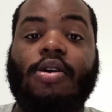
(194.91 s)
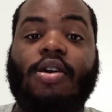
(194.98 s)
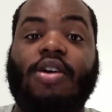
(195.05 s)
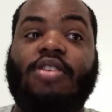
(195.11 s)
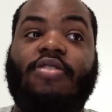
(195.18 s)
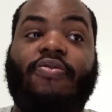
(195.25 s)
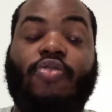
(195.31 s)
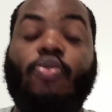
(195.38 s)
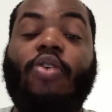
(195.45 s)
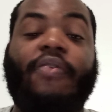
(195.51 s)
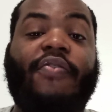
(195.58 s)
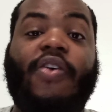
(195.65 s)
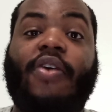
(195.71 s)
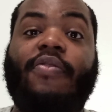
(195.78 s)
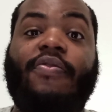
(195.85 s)
Because if you
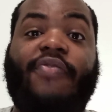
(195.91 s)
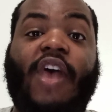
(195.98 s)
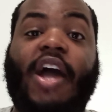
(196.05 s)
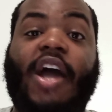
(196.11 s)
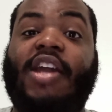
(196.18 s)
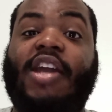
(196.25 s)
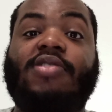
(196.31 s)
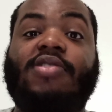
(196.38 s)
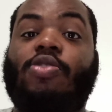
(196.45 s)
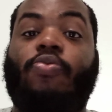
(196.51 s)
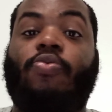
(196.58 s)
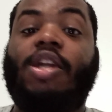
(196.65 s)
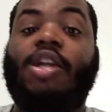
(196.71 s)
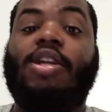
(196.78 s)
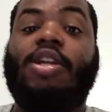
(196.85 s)
could find that
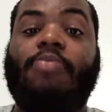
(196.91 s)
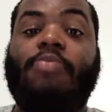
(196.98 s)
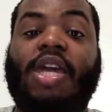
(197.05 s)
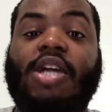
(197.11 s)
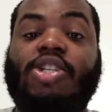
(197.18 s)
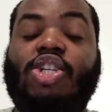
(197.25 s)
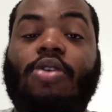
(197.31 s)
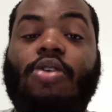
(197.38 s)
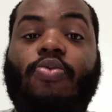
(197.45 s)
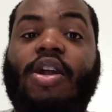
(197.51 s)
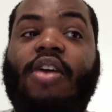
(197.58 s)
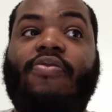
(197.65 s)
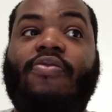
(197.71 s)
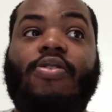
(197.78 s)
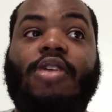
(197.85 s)
Serenity mansion or
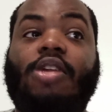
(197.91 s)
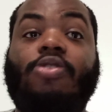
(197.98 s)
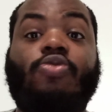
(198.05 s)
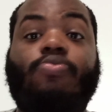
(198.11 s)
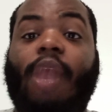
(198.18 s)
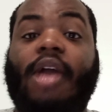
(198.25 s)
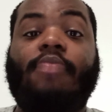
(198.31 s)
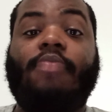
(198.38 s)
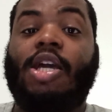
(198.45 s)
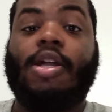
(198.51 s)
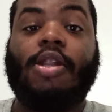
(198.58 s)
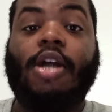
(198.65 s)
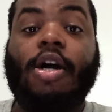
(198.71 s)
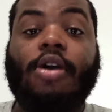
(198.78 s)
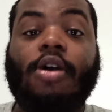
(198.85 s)
whatever, then you might be
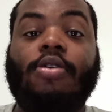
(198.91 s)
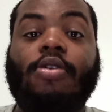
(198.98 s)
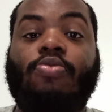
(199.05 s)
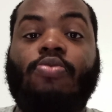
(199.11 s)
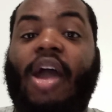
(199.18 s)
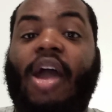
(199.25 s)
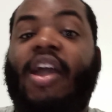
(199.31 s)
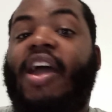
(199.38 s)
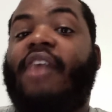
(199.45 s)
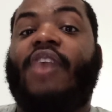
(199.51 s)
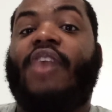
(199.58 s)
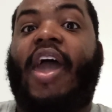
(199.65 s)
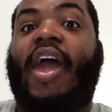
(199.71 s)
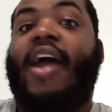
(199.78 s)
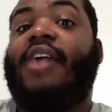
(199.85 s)
in luck. You might have
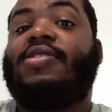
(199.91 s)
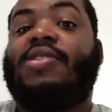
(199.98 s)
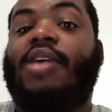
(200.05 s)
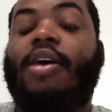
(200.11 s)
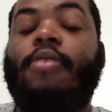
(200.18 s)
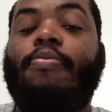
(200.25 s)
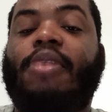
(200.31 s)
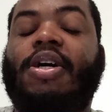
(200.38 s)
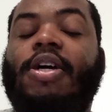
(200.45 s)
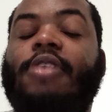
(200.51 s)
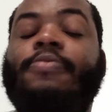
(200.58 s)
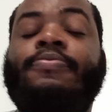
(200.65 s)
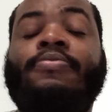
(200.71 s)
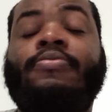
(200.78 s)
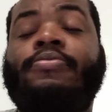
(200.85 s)
an asset,
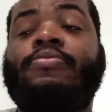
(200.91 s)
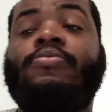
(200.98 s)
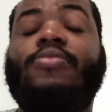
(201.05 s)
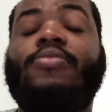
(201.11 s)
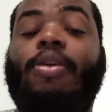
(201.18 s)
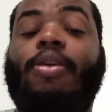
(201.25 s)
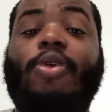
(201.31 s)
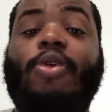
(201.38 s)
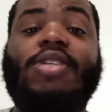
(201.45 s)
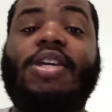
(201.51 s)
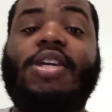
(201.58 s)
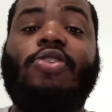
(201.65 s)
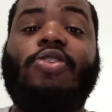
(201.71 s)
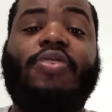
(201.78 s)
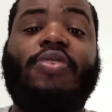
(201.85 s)
but the most
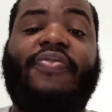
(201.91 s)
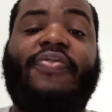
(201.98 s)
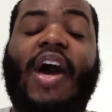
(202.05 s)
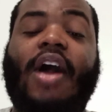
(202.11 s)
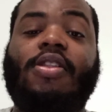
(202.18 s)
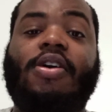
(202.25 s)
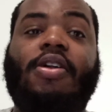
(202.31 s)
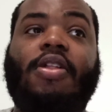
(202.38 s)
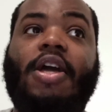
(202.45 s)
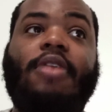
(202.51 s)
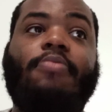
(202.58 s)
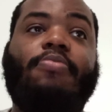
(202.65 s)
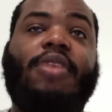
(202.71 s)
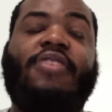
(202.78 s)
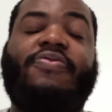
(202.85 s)
he could do is file a
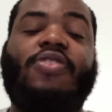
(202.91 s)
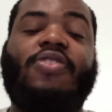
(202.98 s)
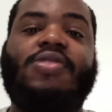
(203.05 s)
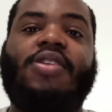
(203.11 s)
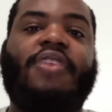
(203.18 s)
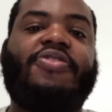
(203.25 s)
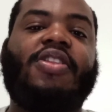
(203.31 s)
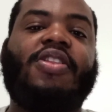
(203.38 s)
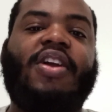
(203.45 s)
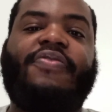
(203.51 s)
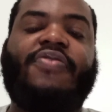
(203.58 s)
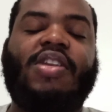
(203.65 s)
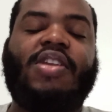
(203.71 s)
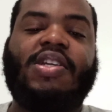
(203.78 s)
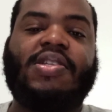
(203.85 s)
claim. But if there's nothing
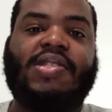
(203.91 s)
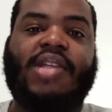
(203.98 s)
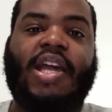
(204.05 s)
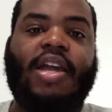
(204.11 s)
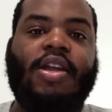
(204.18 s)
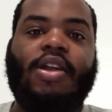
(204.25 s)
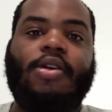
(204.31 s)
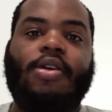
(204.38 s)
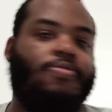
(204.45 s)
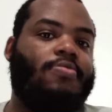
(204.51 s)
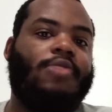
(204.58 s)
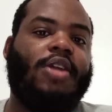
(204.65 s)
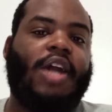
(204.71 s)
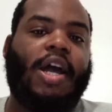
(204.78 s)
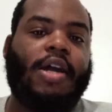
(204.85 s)
left for the estate,
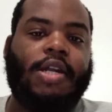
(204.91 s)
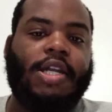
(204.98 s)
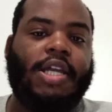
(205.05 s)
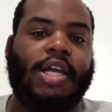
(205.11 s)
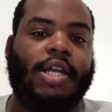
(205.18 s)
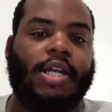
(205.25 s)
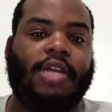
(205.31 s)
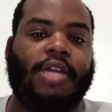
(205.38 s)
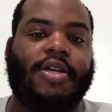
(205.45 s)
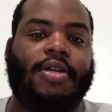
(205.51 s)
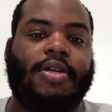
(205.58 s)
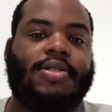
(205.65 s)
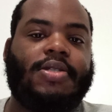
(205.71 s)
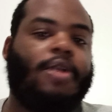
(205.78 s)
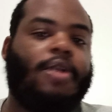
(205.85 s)
you're not going to get
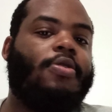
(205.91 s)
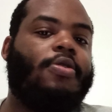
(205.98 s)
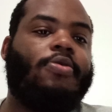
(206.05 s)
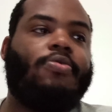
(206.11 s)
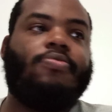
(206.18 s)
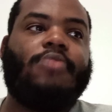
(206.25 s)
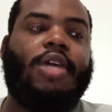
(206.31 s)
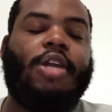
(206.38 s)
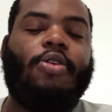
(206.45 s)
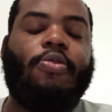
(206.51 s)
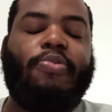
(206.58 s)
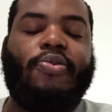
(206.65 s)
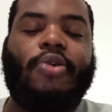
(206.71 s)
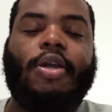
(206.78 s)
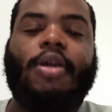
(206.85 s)
anything. So ain't
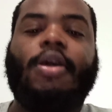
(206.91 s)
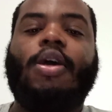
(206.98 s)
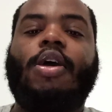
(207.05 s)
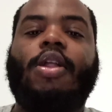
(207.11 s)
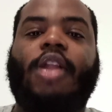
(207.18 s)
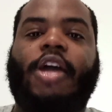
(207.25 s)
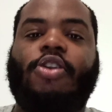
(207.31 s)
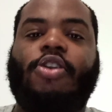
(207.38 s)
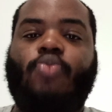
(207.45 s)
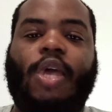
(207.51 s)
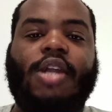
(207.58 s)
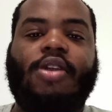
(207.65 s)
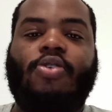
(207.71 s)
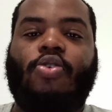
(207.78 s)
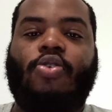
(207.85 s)
no point. Like, you
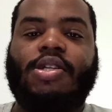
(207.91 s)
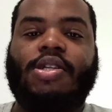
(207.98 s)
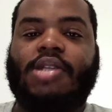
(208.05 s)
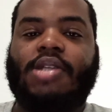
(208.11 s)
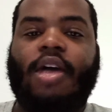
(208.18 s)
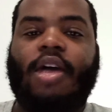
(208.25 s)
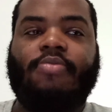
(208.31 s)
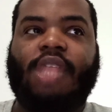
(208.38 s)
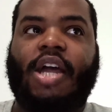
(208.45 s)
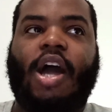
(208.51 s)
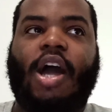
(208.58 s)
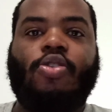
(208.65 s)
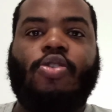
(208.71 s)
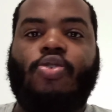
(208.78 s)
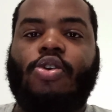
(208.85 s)
waited all this time.
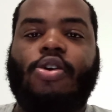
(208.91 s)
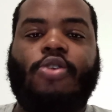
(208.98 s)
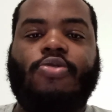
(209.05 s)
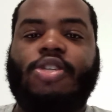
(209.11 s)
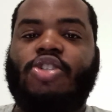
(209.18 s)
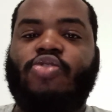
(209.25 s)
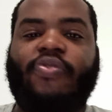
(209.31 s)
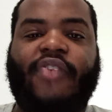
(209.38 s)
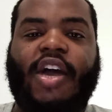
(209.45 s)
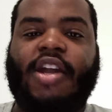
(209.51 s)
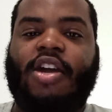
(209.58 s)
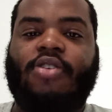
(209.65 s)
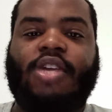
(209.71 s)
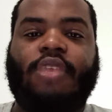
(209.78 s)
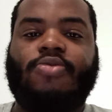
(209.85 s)
Like, how long ago did you
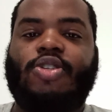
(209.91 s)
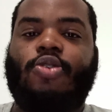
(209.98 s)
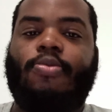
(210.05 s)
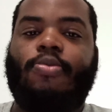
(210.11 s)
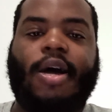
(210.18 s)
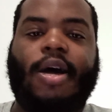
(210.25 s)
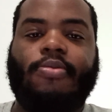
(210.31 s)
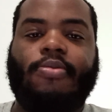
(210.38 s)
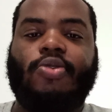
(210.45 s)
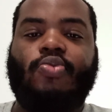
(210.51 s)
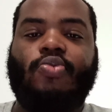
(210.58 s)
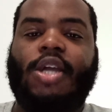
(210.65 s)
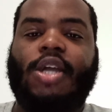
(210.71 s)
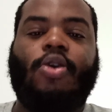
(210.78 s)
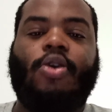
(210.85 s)
find out that was your mom? And
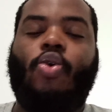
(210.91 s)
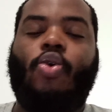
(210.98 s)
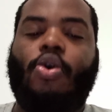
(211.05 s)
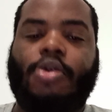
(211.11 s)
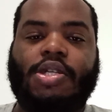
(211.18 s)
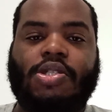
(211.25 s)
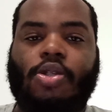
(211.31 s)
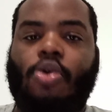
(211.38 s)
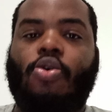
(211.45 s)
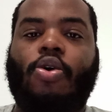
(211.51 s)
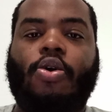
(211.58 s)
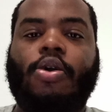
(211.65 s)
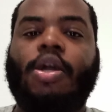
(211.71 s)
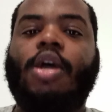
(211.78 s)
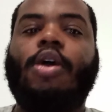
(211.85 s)
you waited all this
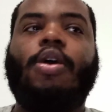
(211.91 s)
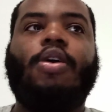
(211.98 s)
long.